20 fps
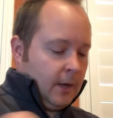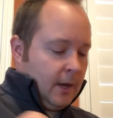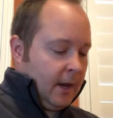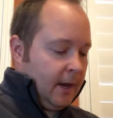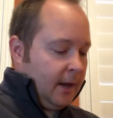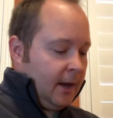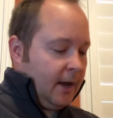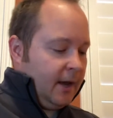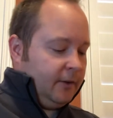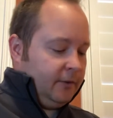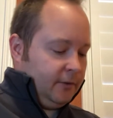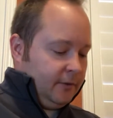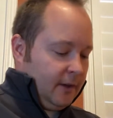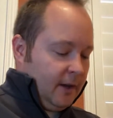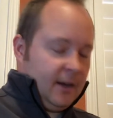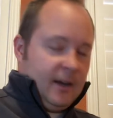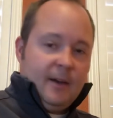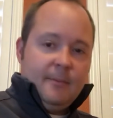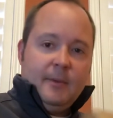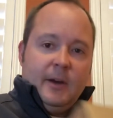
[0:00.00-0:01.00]
Hi guys, I
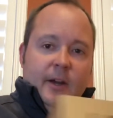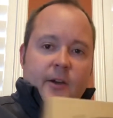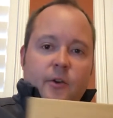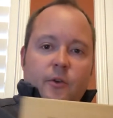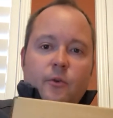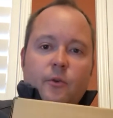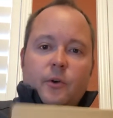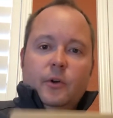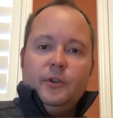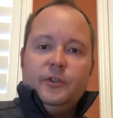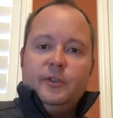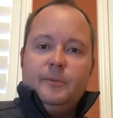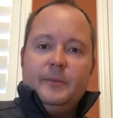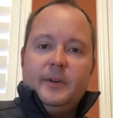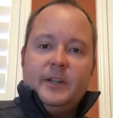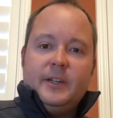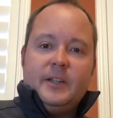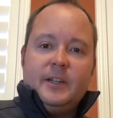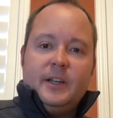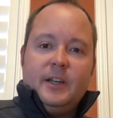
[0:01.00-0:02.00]
got my new
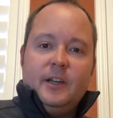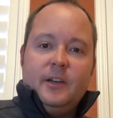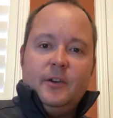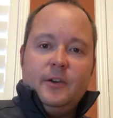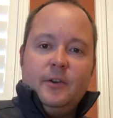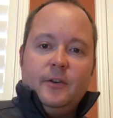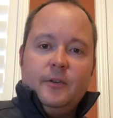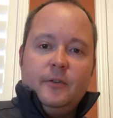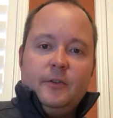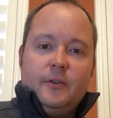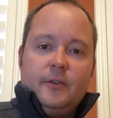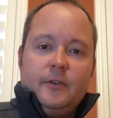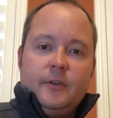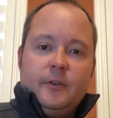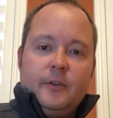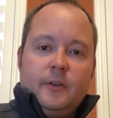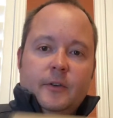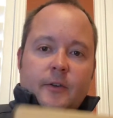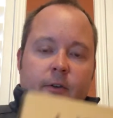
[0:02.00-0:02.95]
Ultimate Ears